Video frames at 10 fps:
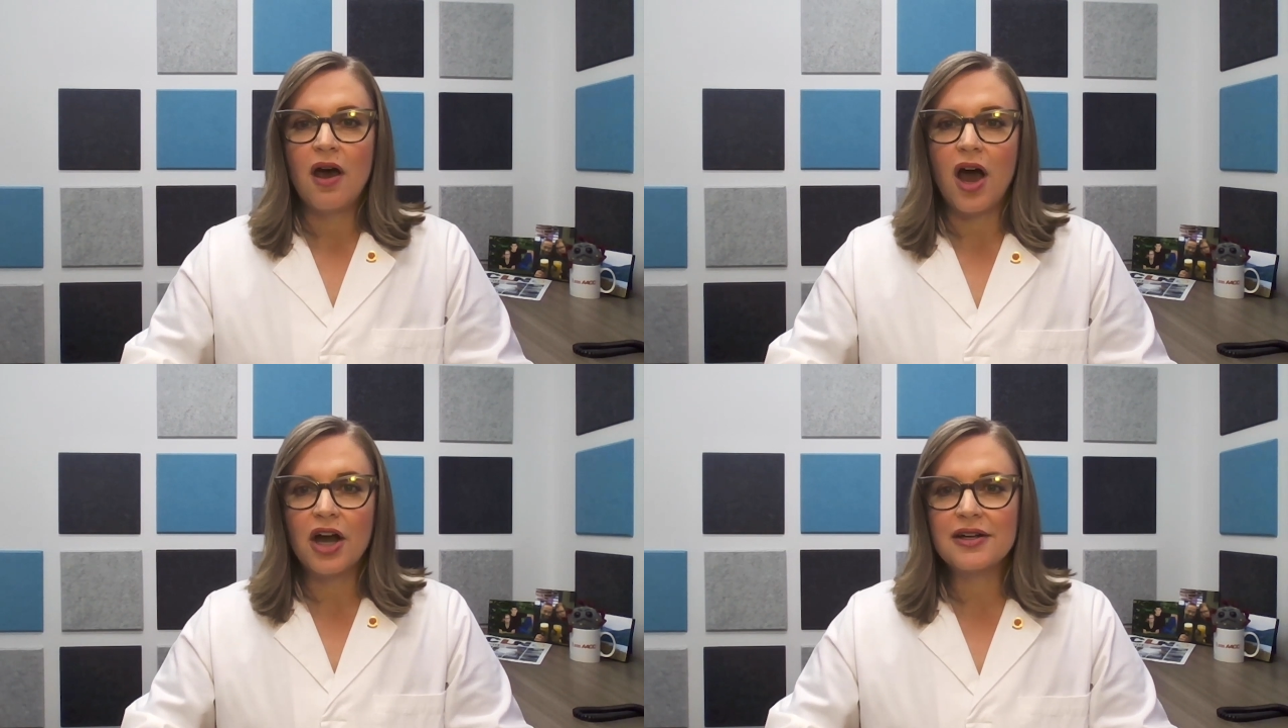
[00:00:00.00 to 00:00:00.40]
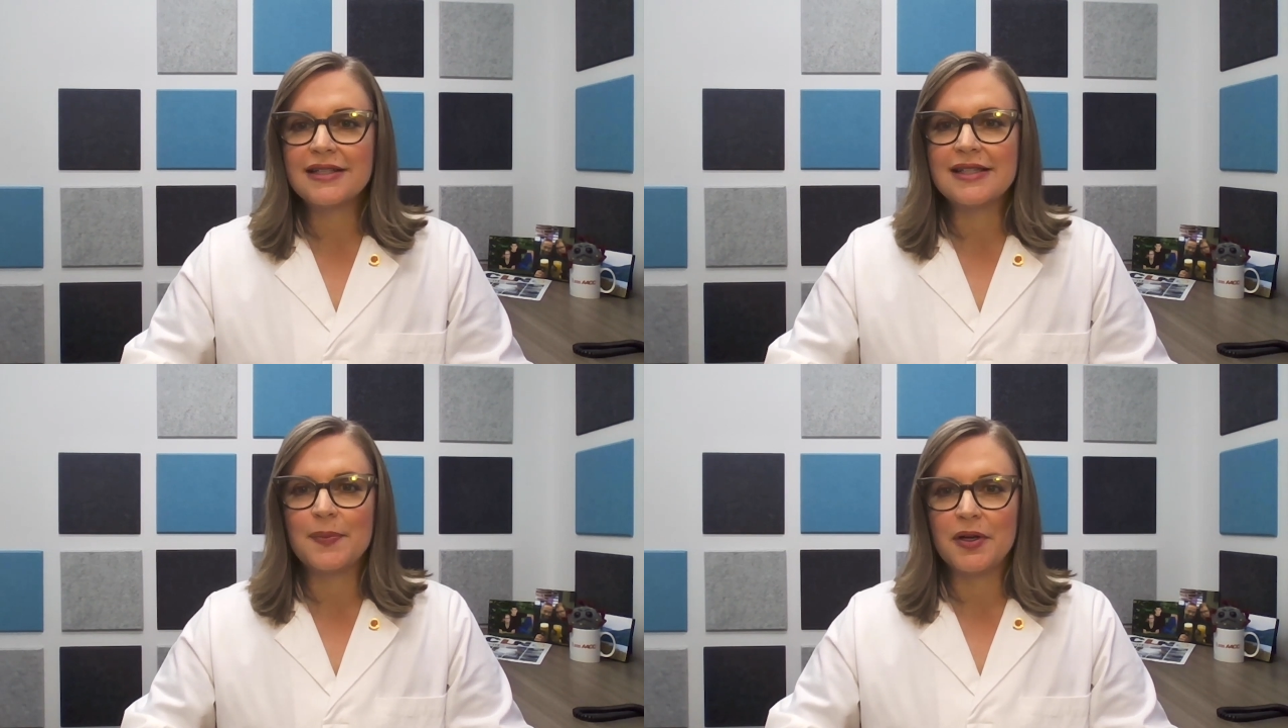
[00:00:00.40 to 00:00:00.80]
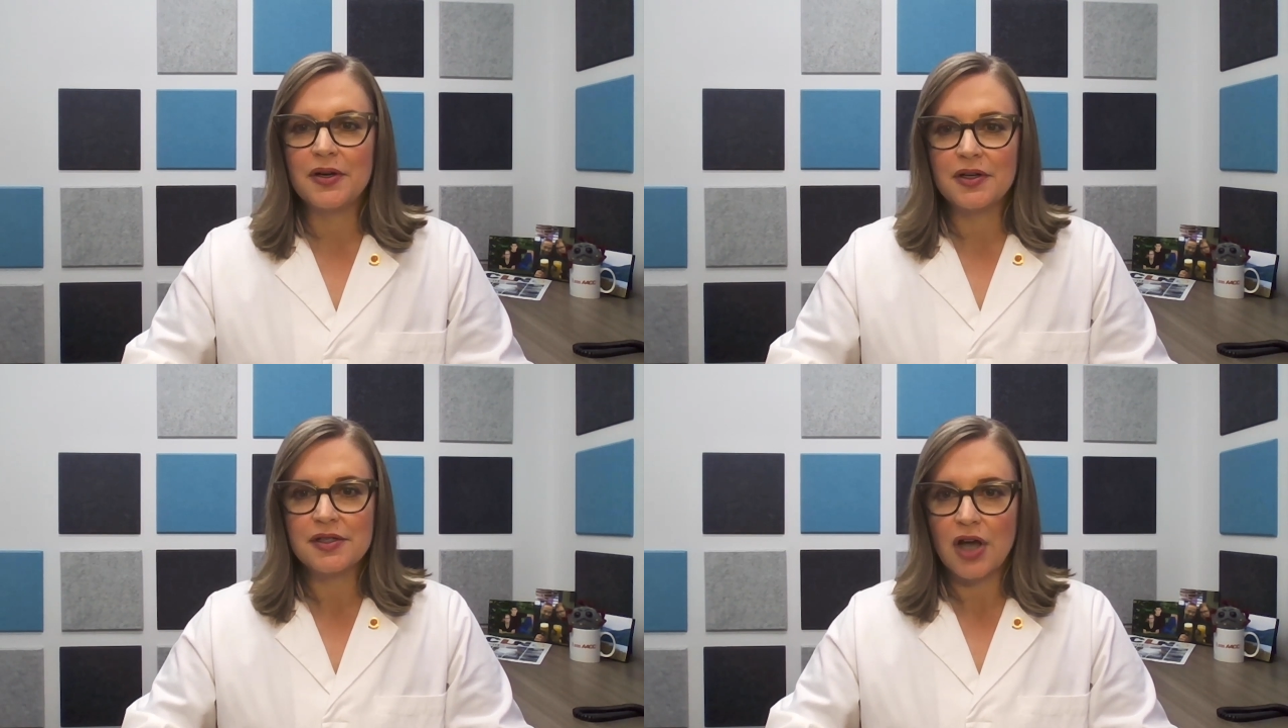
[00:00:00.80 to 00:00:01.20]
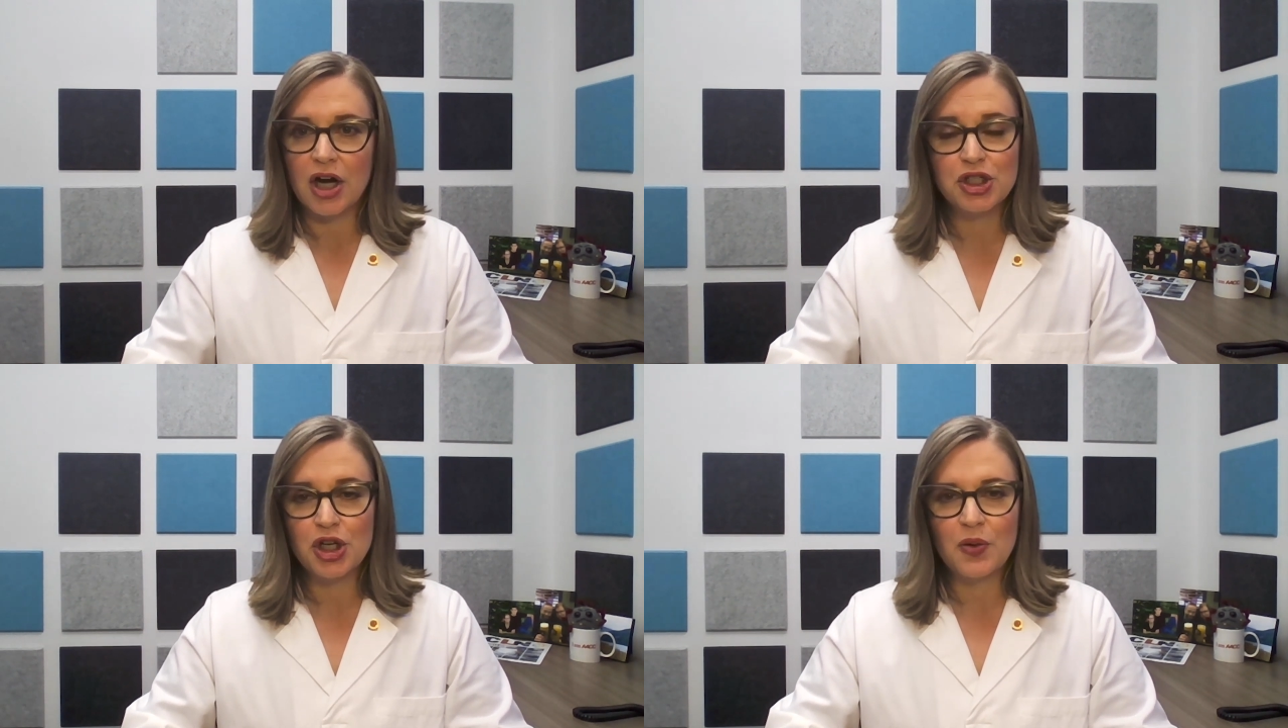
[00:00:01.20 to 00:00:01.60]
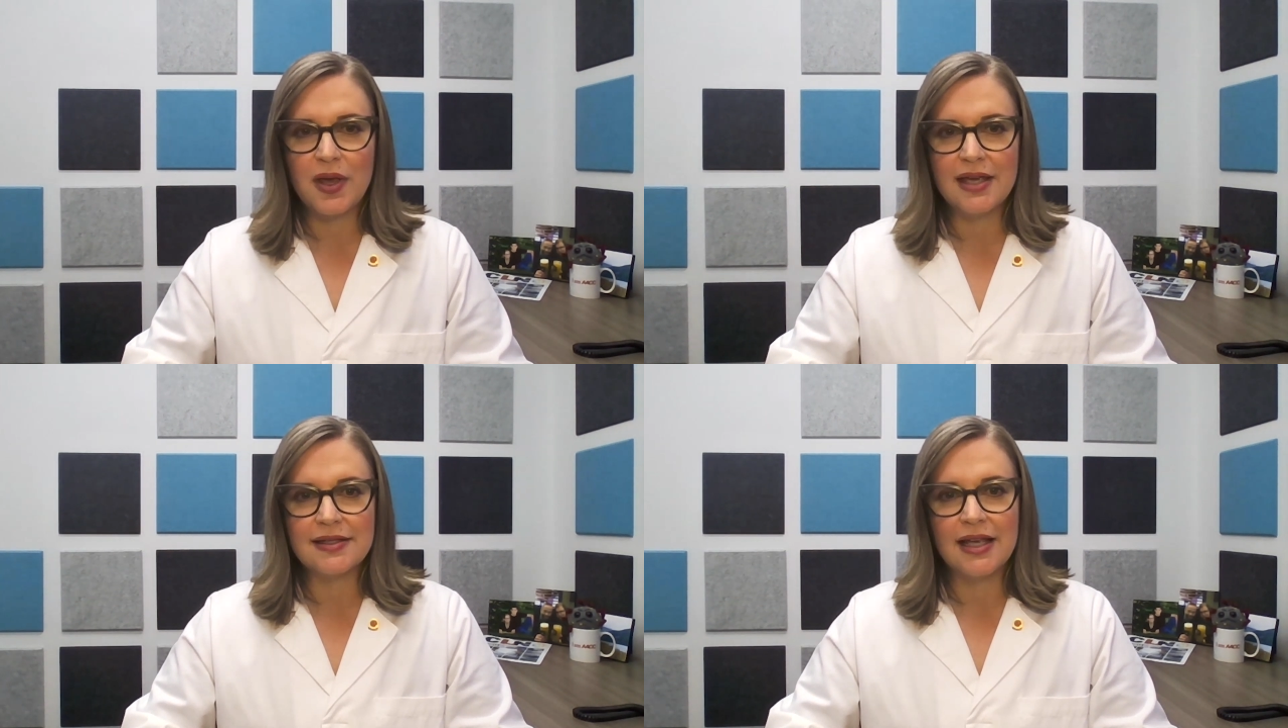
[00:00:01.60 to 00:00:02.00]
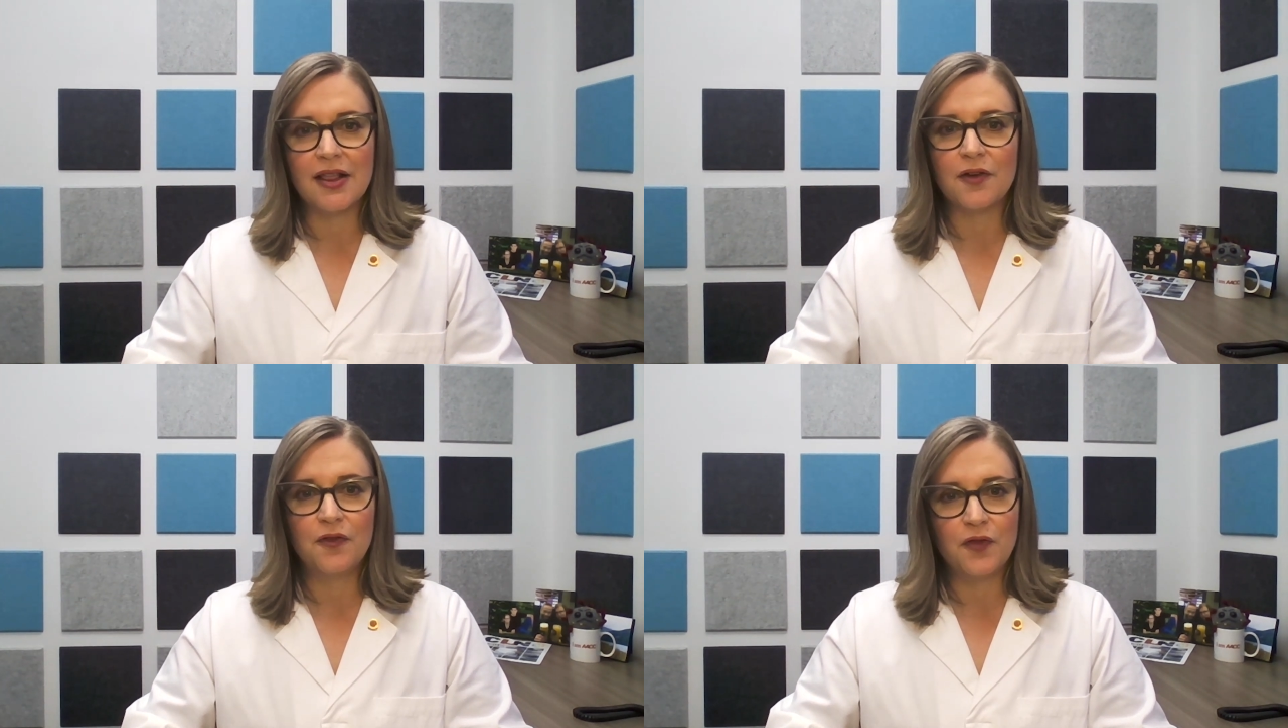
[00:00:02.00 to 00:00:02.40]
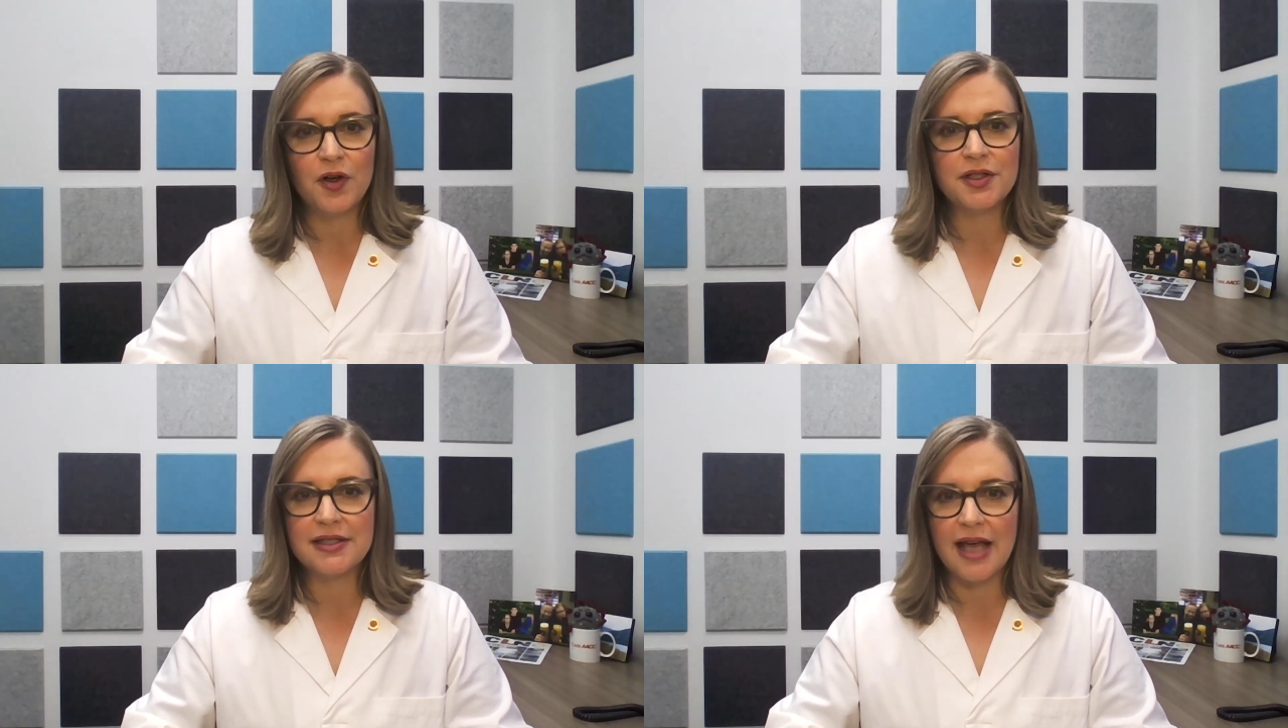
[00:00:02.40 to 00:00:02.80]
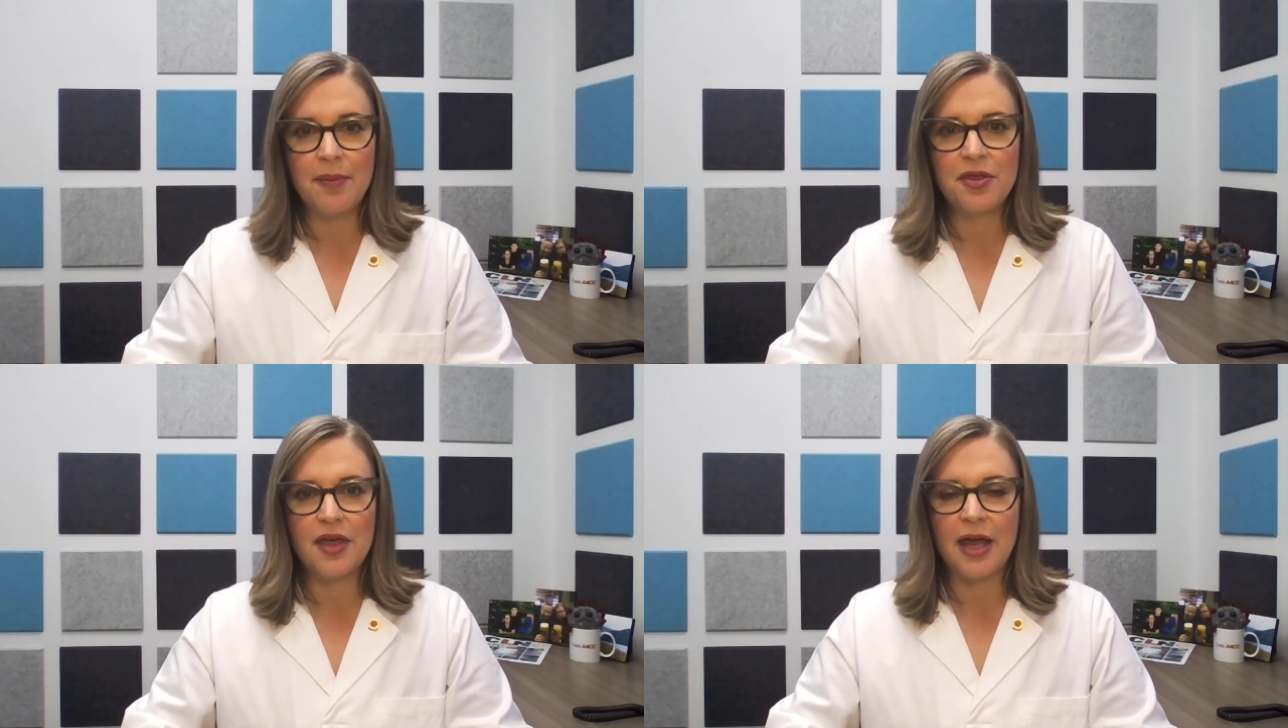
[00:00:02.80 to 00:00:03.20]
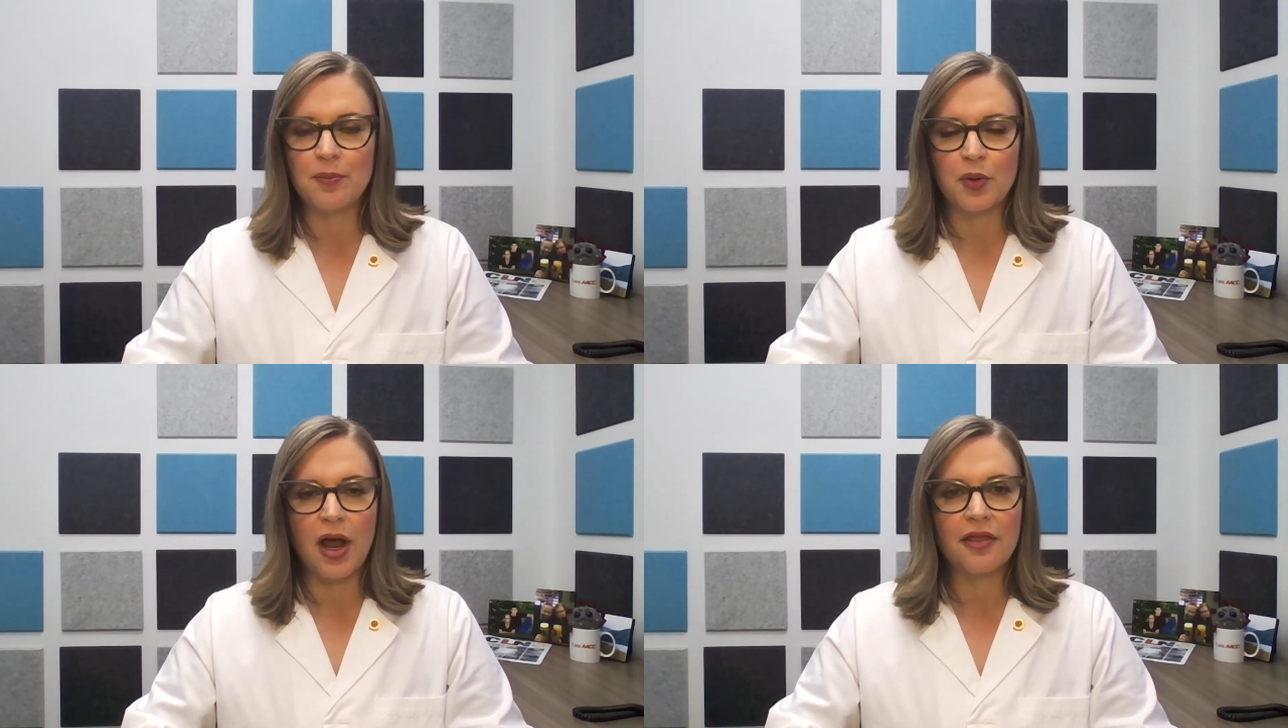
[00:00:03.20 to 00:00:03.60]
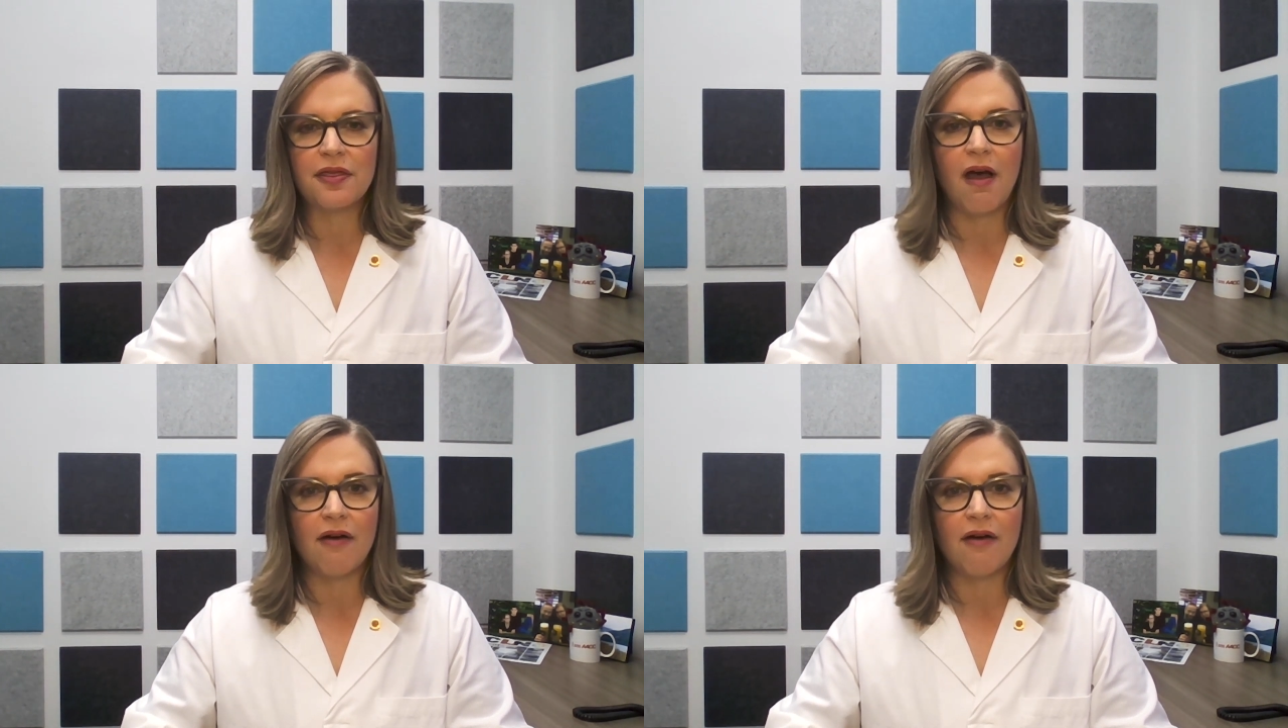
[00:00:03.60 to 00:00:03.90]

our exhibitors are showcasing the full depth and breadth